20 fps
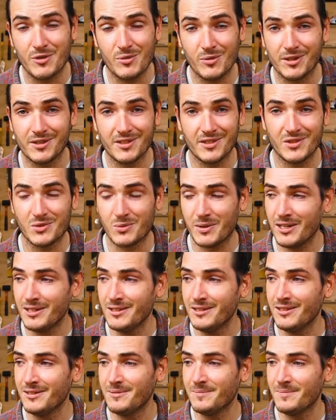you want as
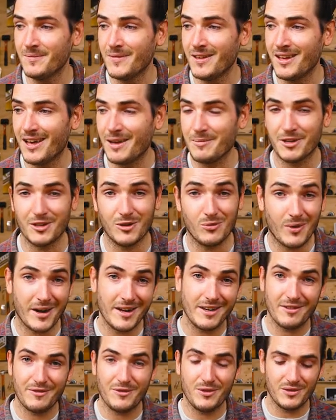well. I'm going to
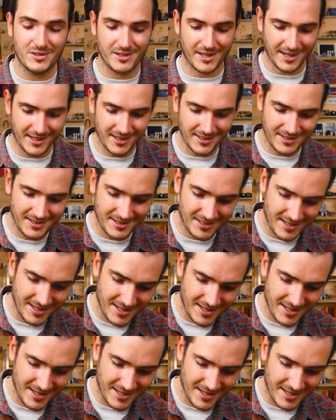wait a few seconds